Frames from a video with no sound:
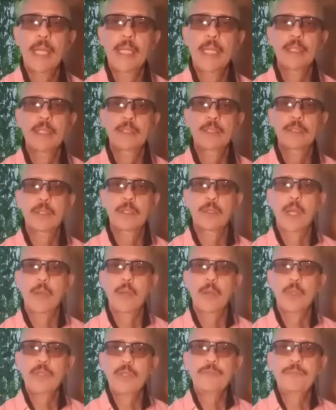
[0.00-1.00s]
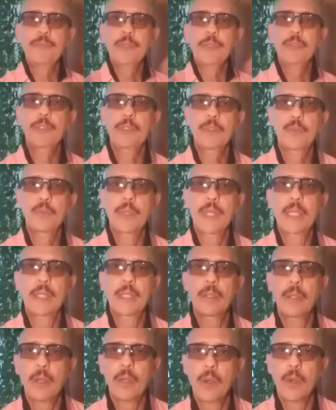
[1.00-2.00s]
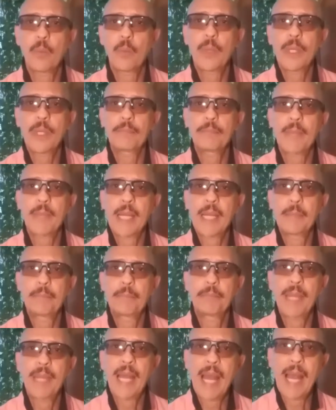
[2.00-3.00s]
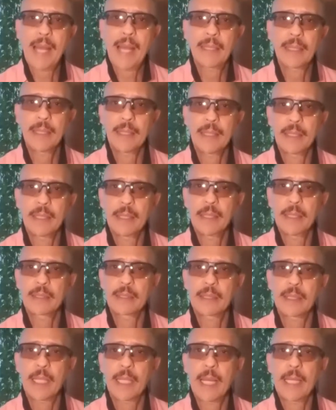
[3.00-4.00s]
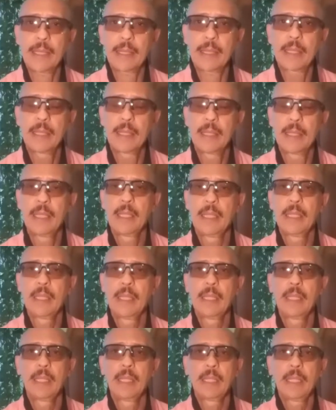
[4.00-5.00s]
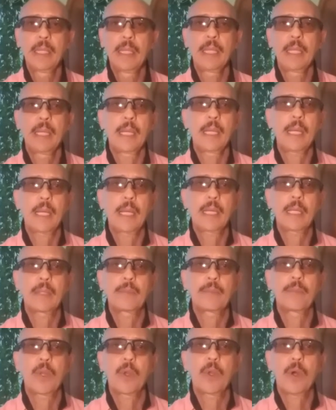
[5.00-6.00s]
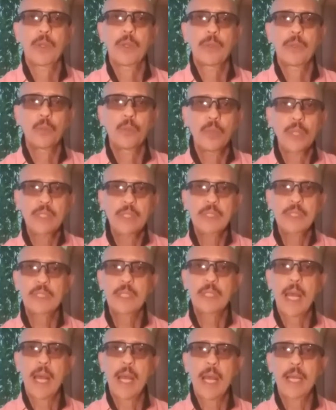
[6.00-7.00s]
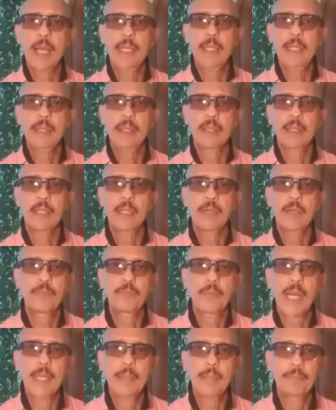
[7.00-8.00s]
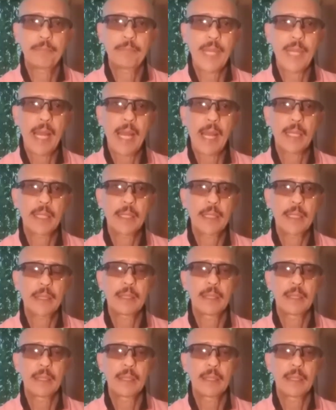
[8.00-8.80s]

so I want to fill you in on what my palette is like. On the one side of my palette